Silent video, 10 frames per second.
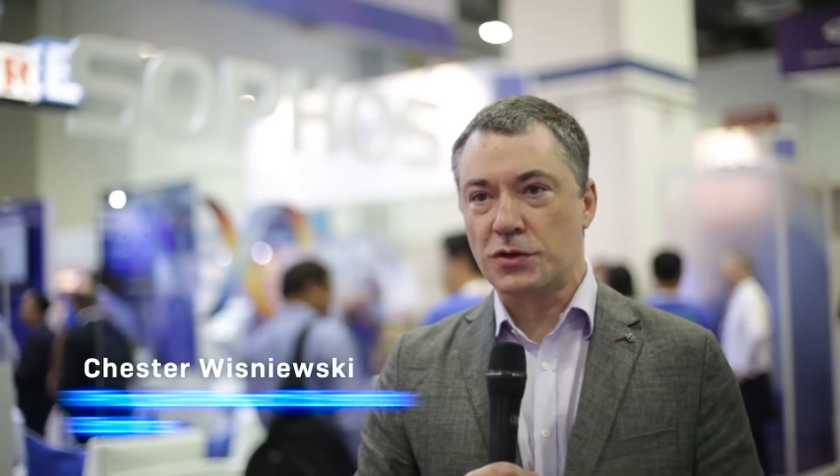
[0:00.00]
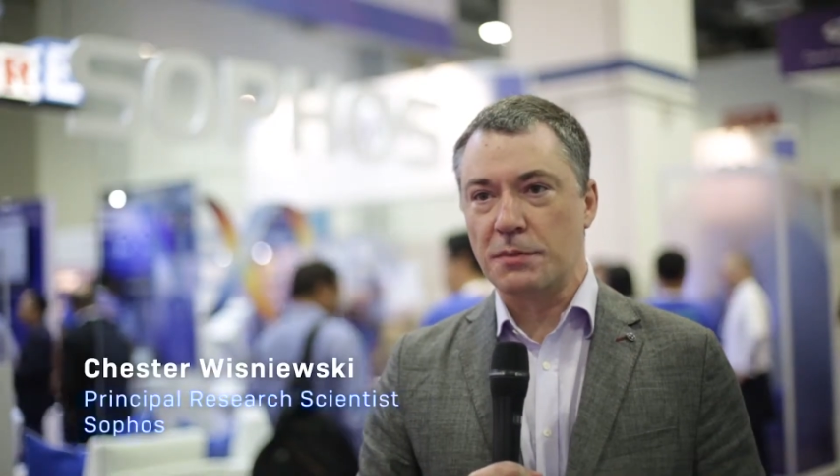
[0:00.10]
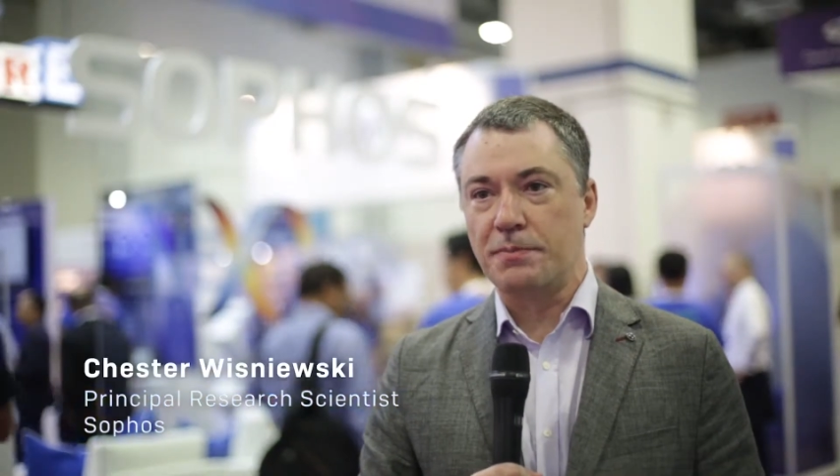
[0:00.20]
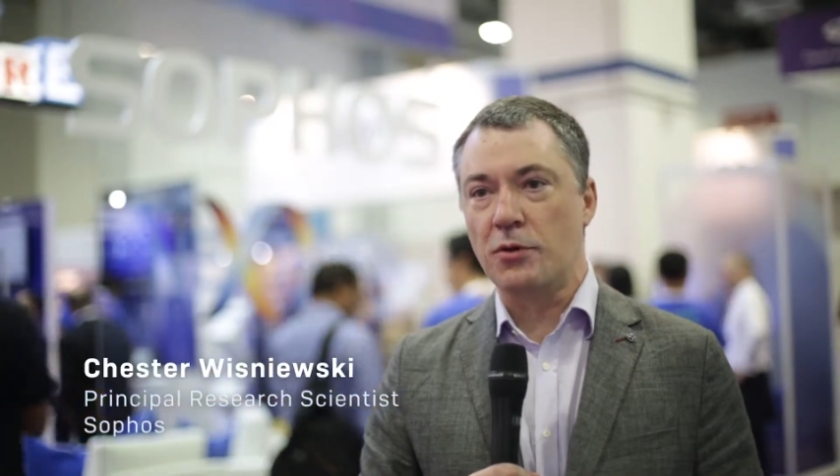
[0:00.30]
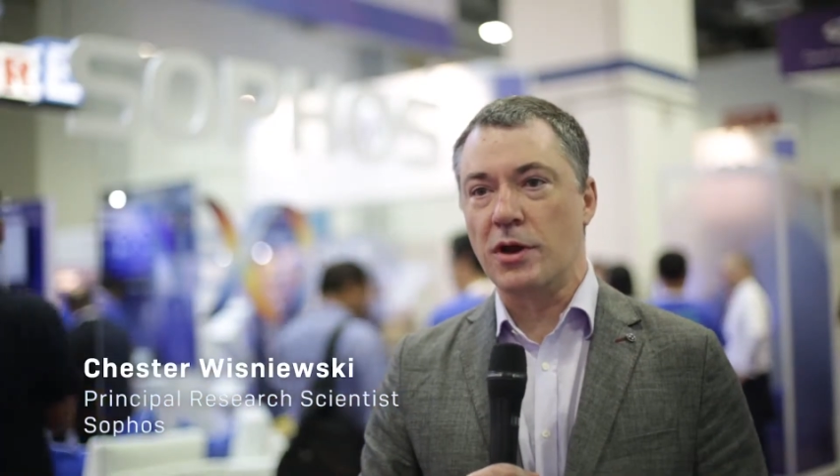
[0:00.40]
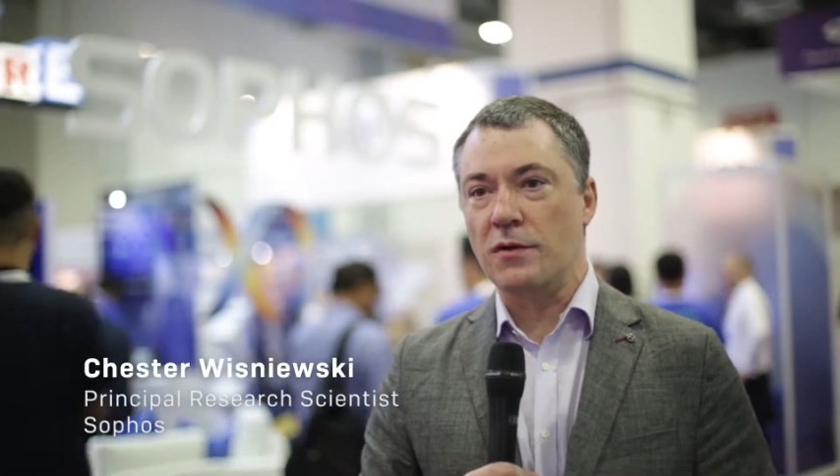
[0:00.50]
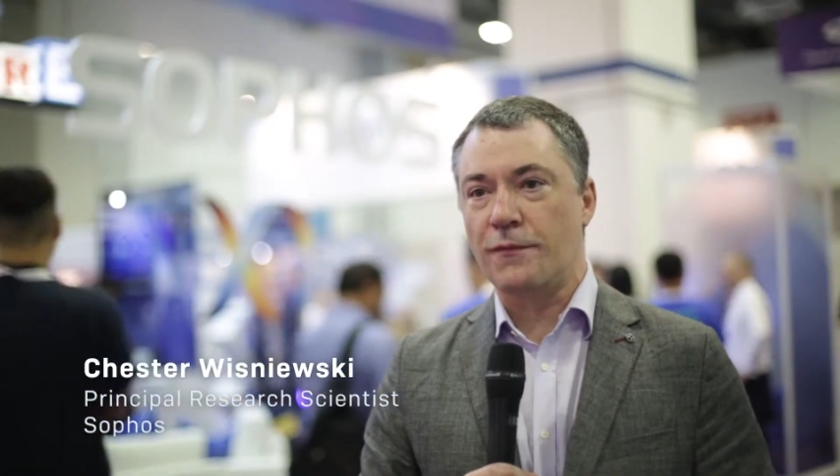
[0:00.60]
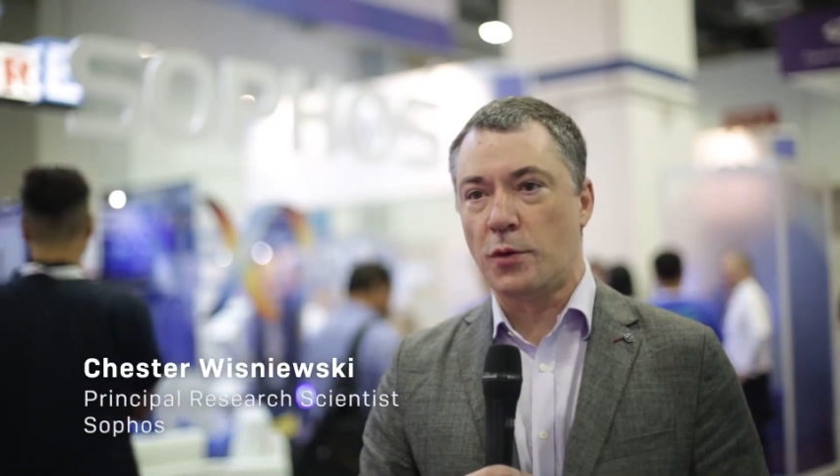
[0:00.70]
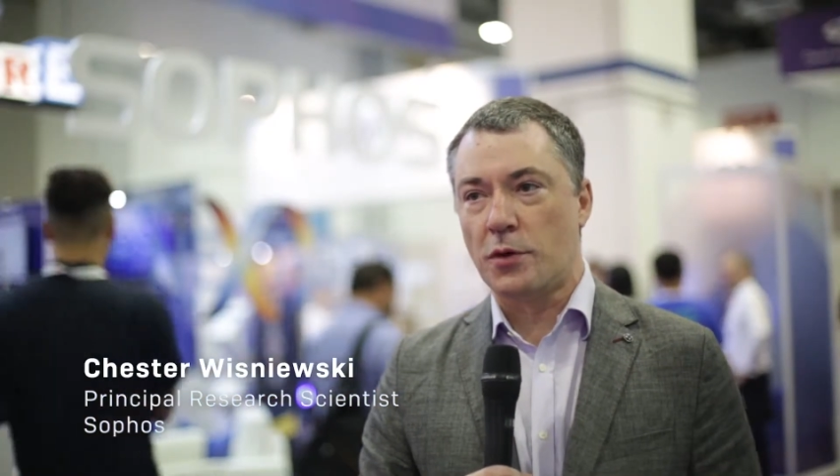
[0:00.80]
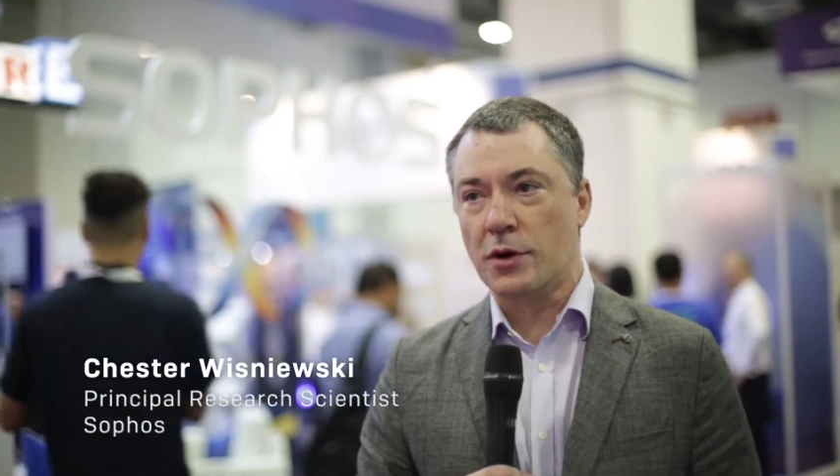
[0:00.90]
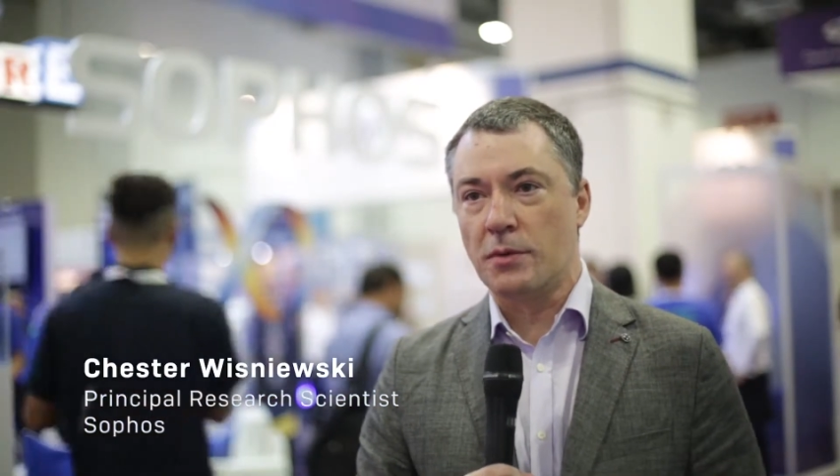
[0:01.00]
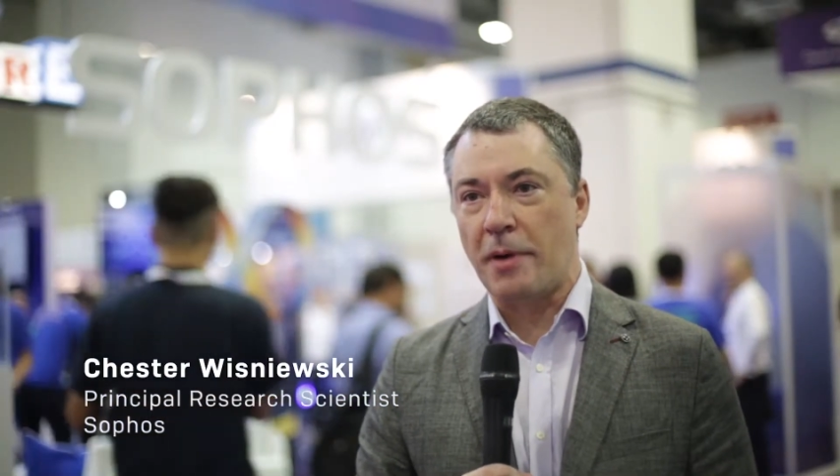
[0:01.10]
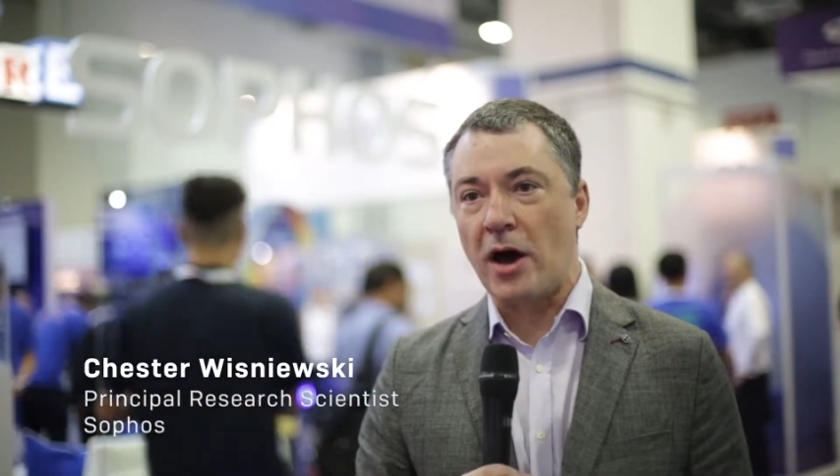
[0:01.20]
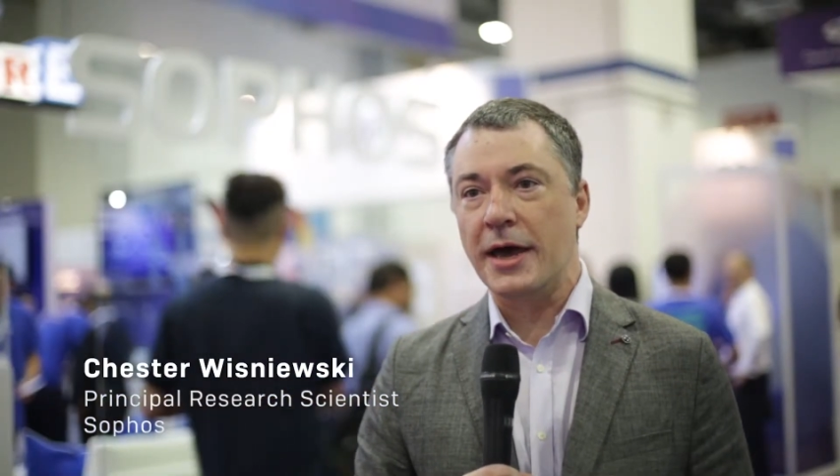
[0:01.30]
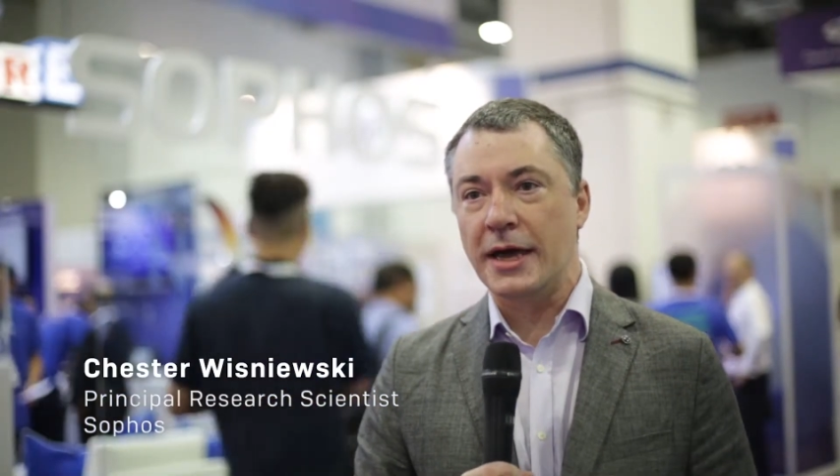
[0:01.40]
component for
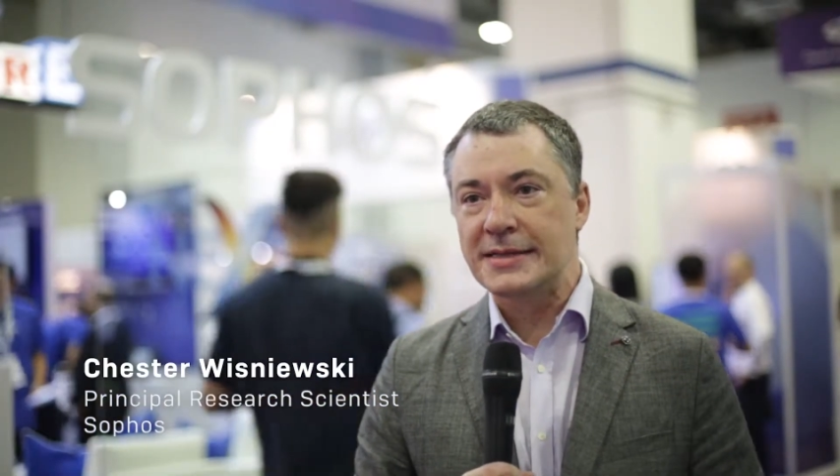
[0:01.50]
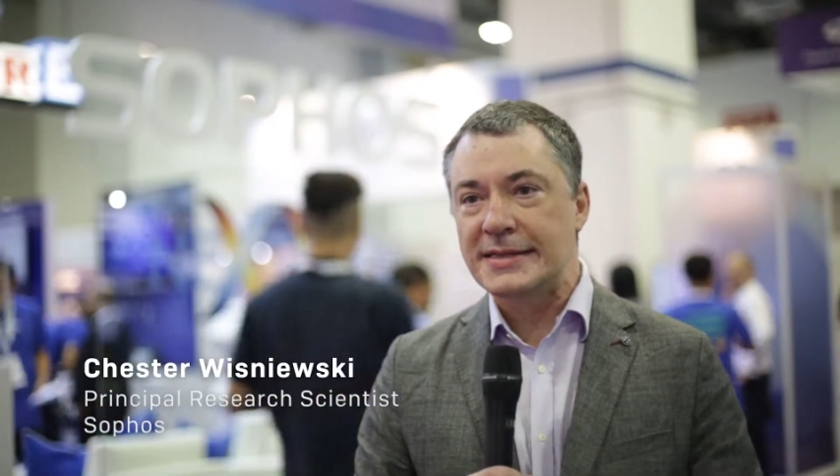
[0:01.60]
buying and